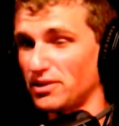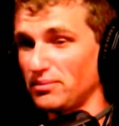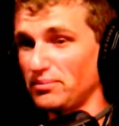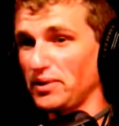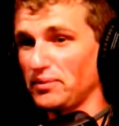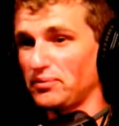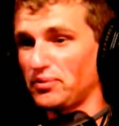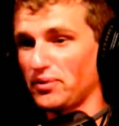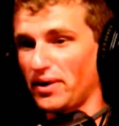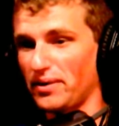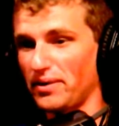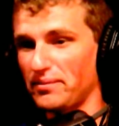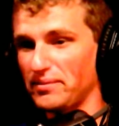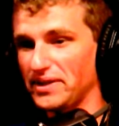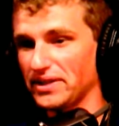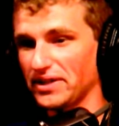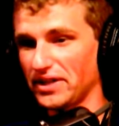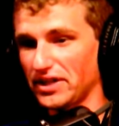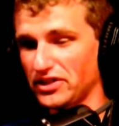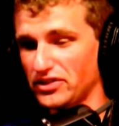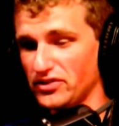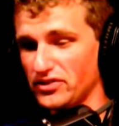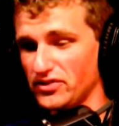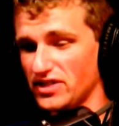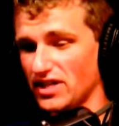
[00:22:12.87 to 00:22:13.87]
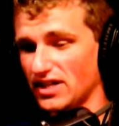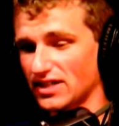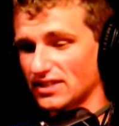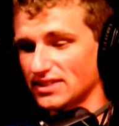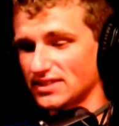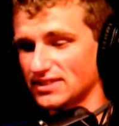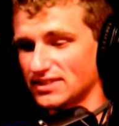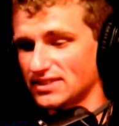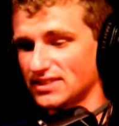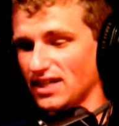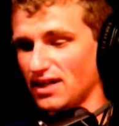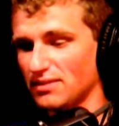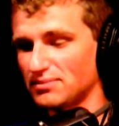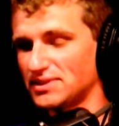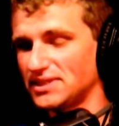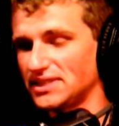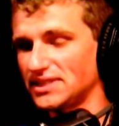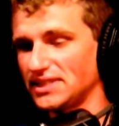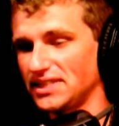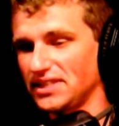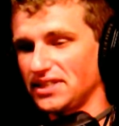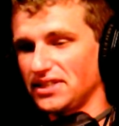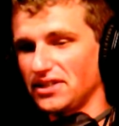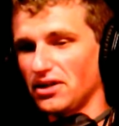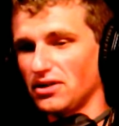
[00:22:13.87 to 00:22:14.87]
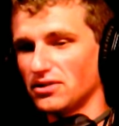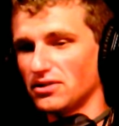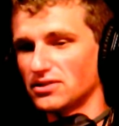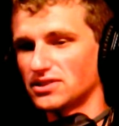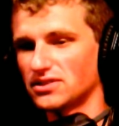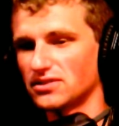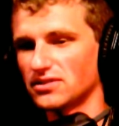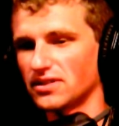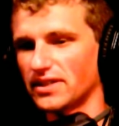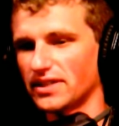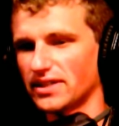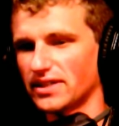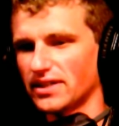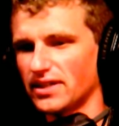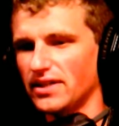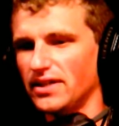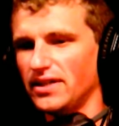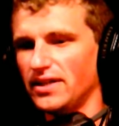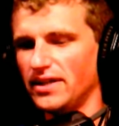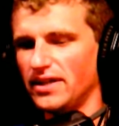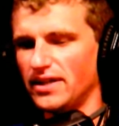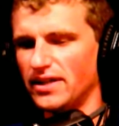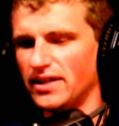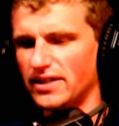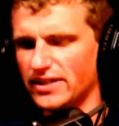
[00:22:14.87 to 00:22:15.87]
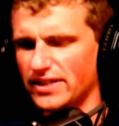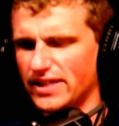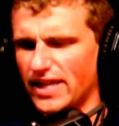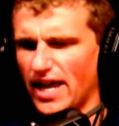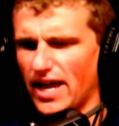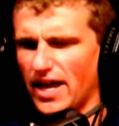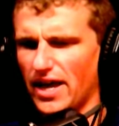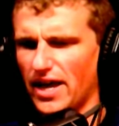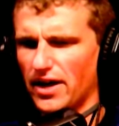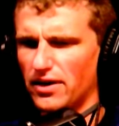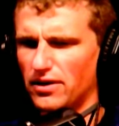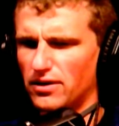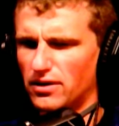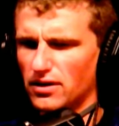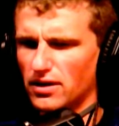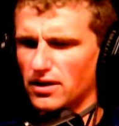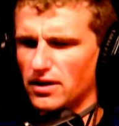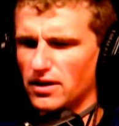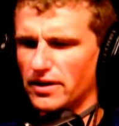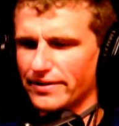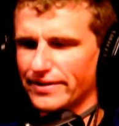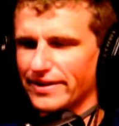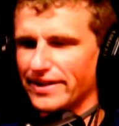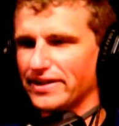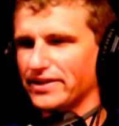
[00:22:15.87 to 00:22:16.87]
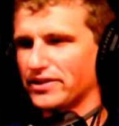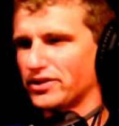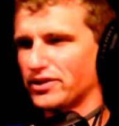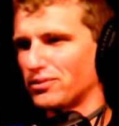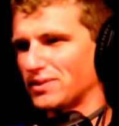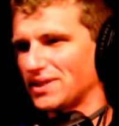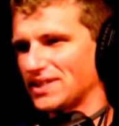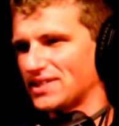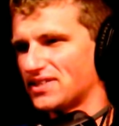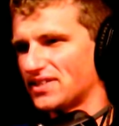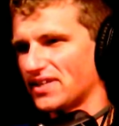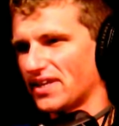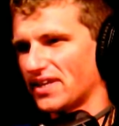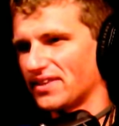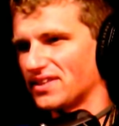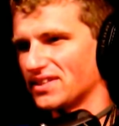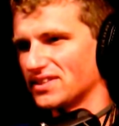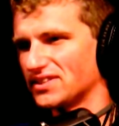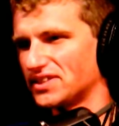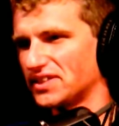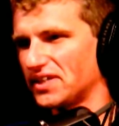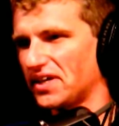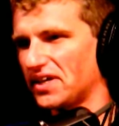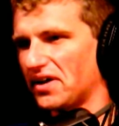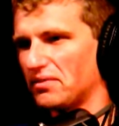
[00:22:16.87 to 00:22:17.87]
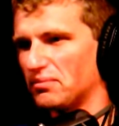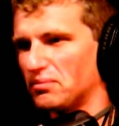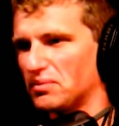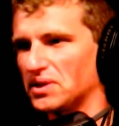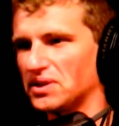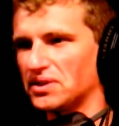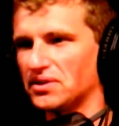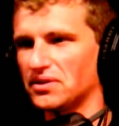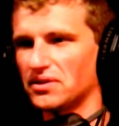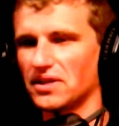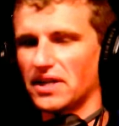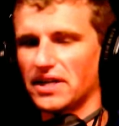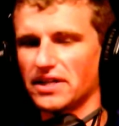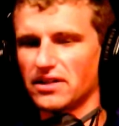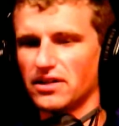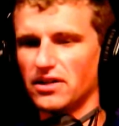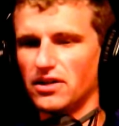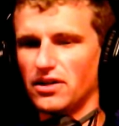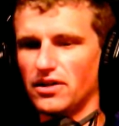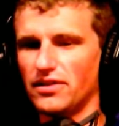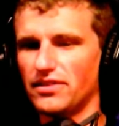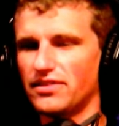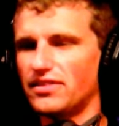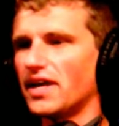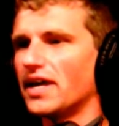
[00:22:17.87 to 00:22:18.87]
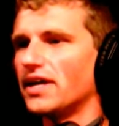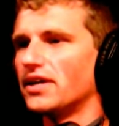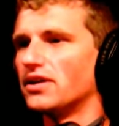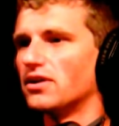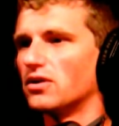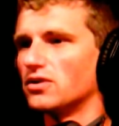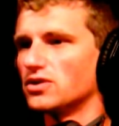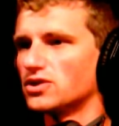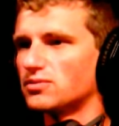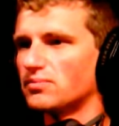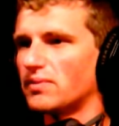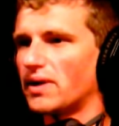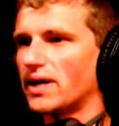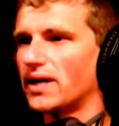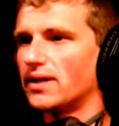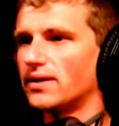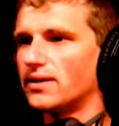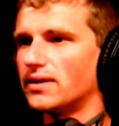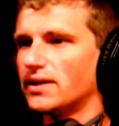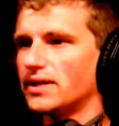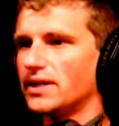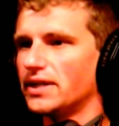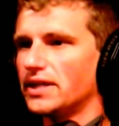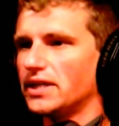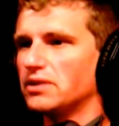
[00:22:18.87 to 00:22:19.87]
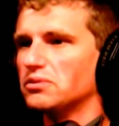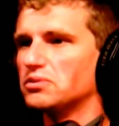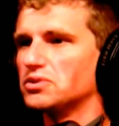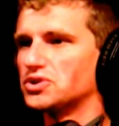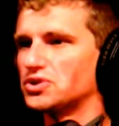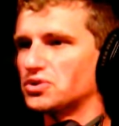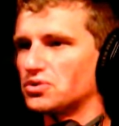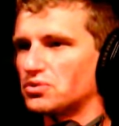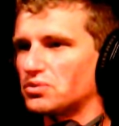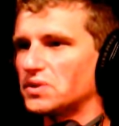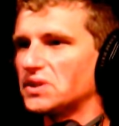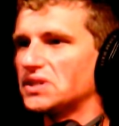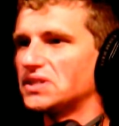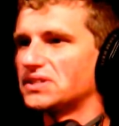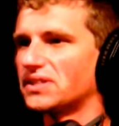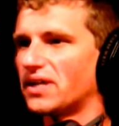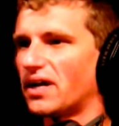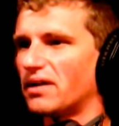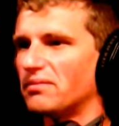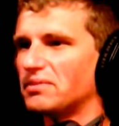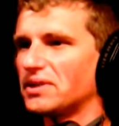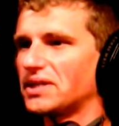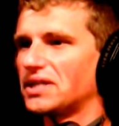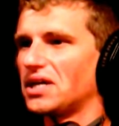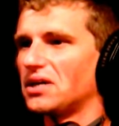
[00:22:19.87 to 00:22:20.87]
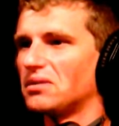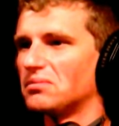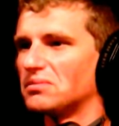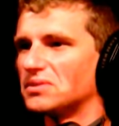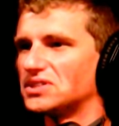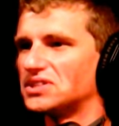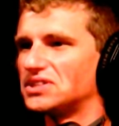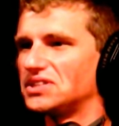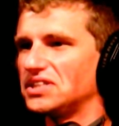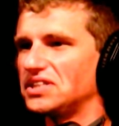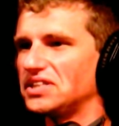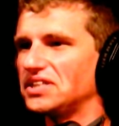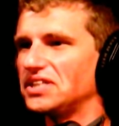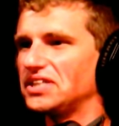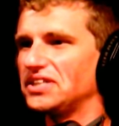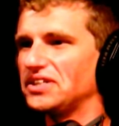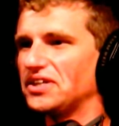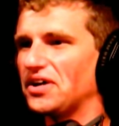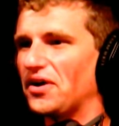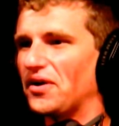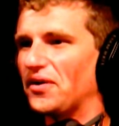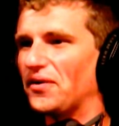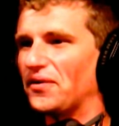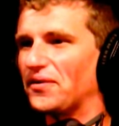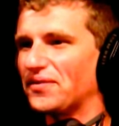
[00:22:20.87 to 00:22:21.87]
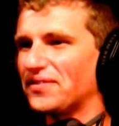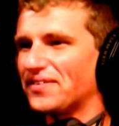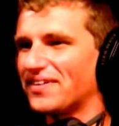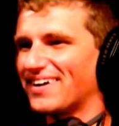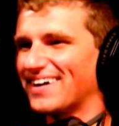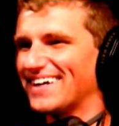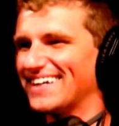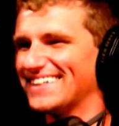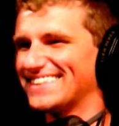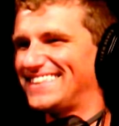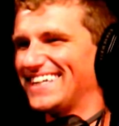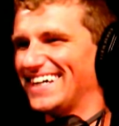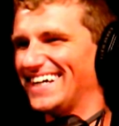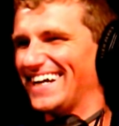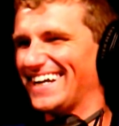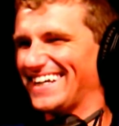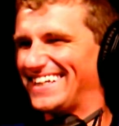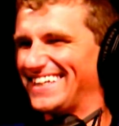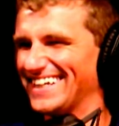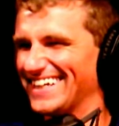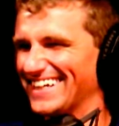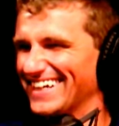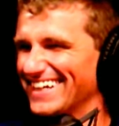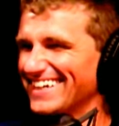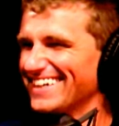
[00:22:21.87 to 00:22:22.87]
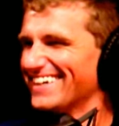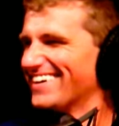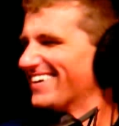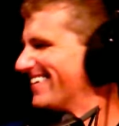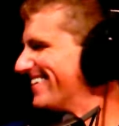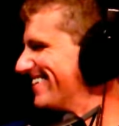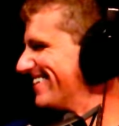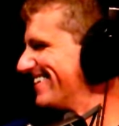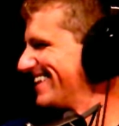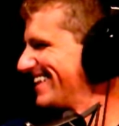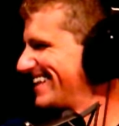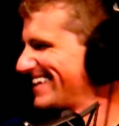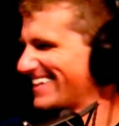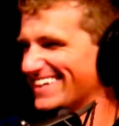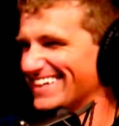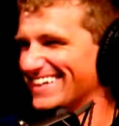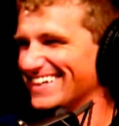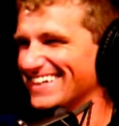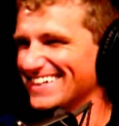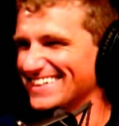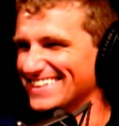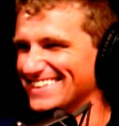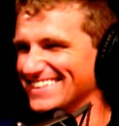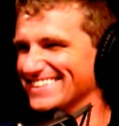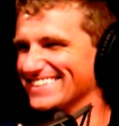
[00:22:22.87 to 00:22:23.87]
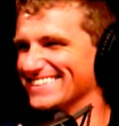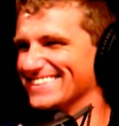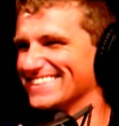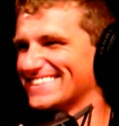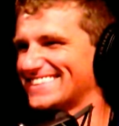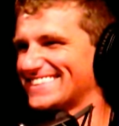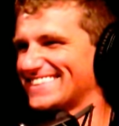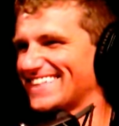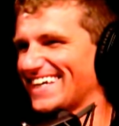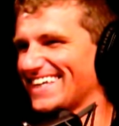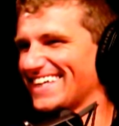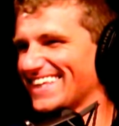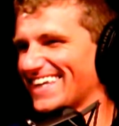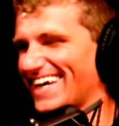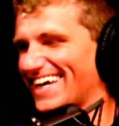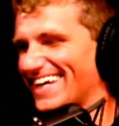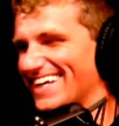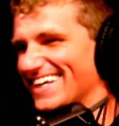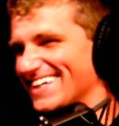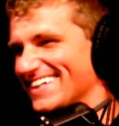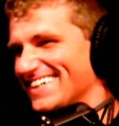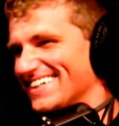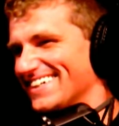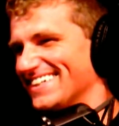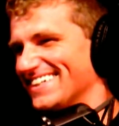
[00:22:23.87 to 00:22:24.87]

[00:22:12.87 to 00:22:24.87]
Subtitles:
Some people, I mean, like you talk to top CEOs, they're like, like nobody said this yet, but they're like, Thanos, man. He was the reason I became a CEO. Right. What? Did you just say that?